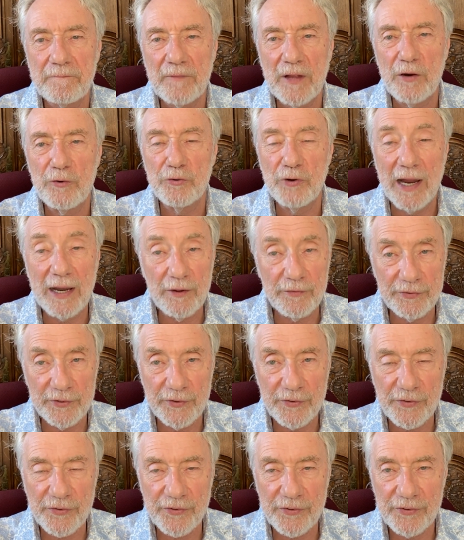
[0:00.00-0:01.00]

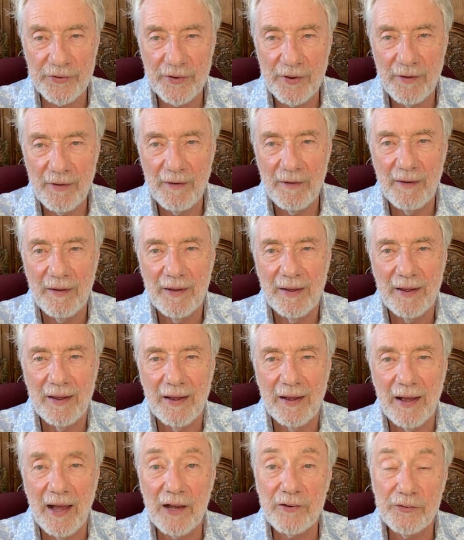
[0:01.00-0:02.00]
relevance,
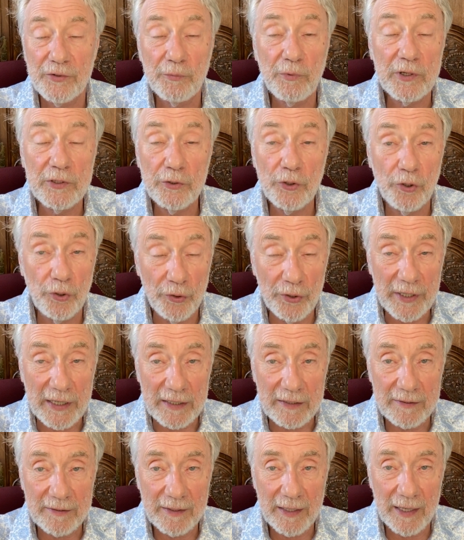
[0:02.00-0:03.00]
actually, when you look
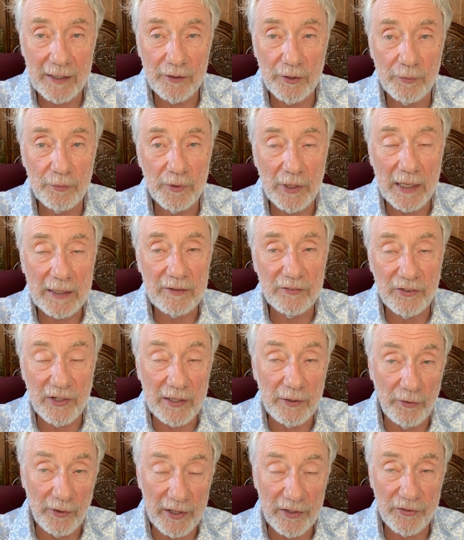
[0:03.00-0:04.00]
at a
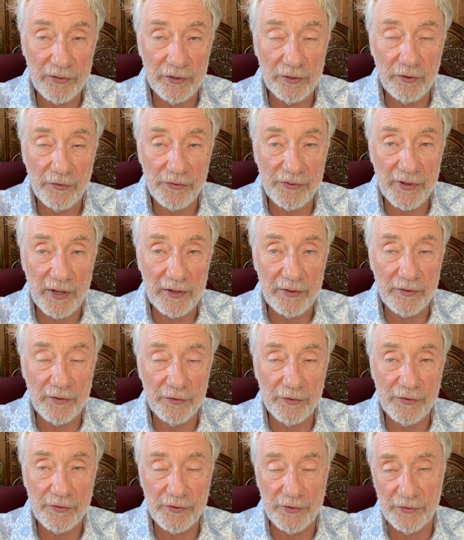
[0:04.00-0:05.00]
generation of
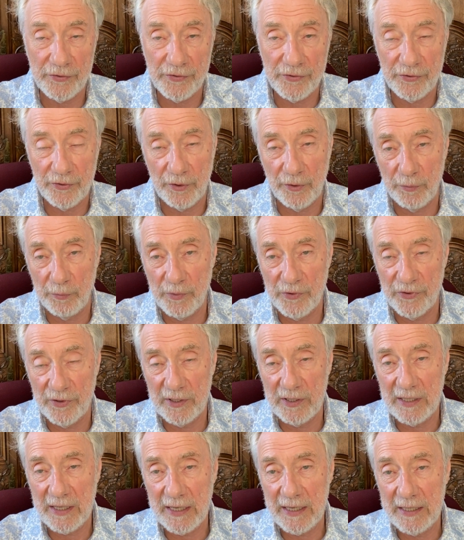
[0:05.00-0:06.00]
sentences
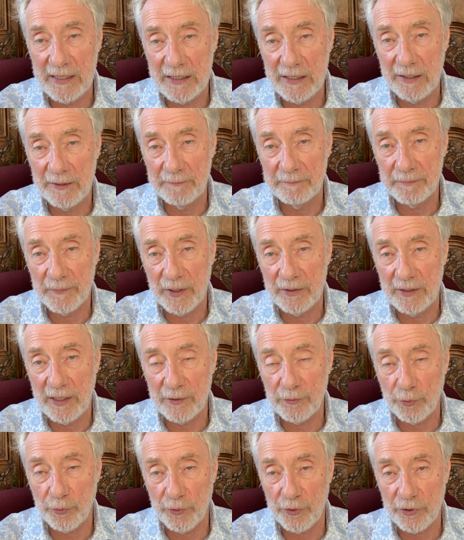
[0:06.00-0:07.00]
within a
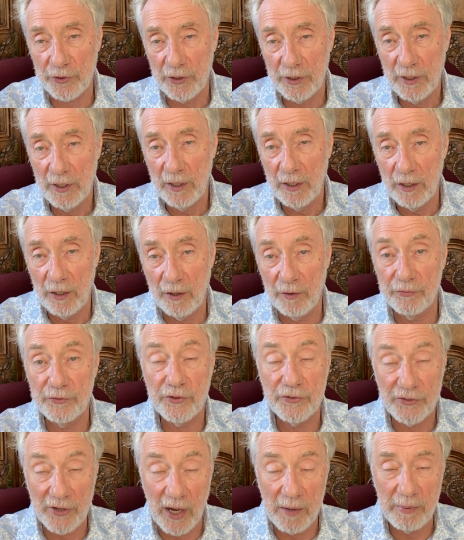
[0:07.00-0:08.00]
network of
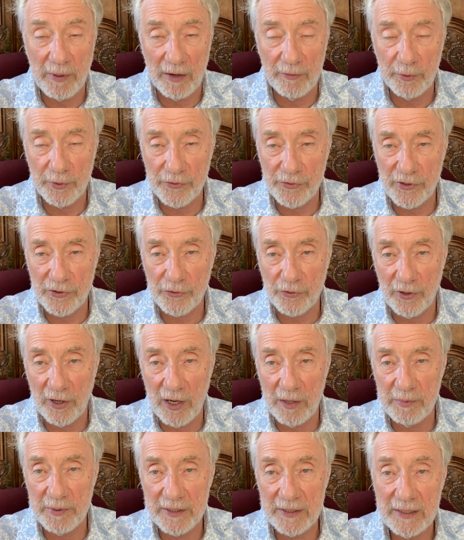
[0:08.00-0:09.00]
the type I was
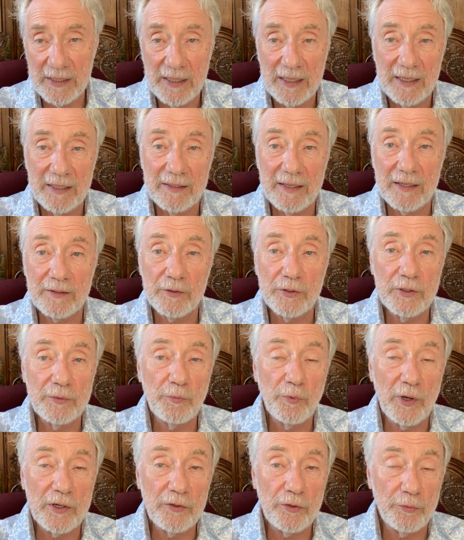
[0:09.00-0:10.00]
describing, that
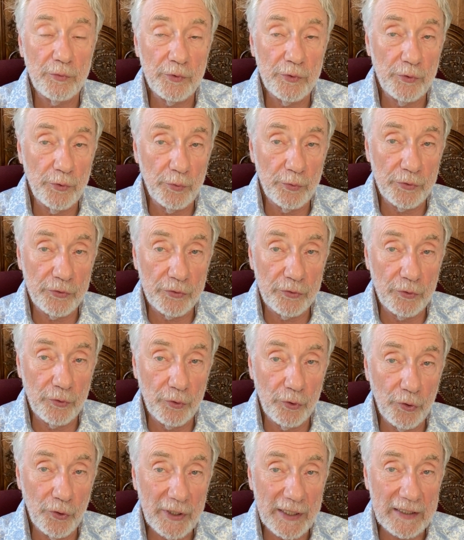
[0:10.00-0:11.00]
whether you
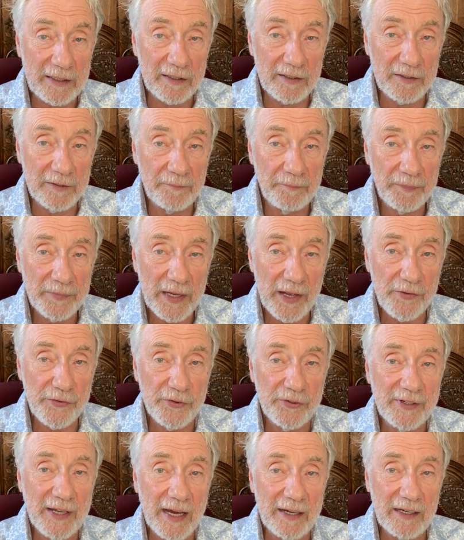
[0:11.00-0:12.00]
look at it as
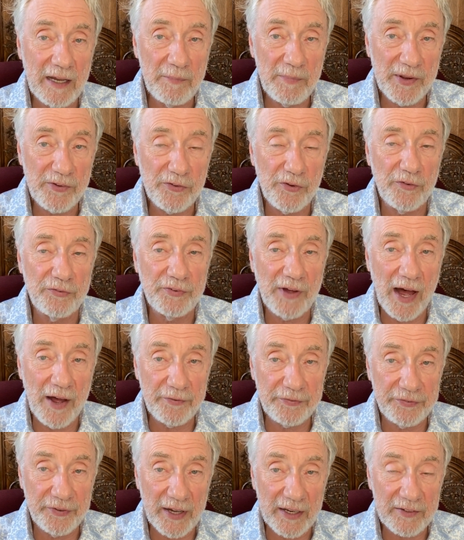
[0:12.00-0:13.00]
a dynamics of
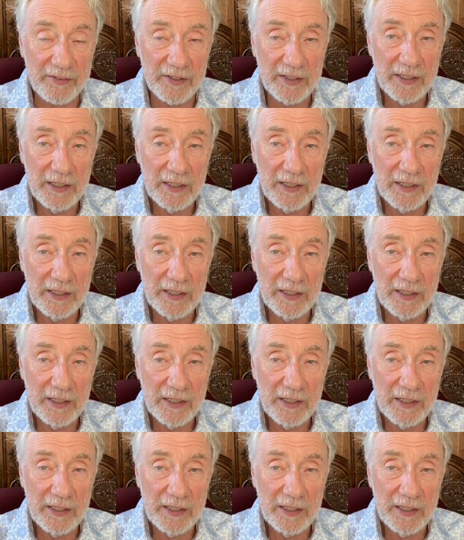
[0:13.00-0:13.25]
affect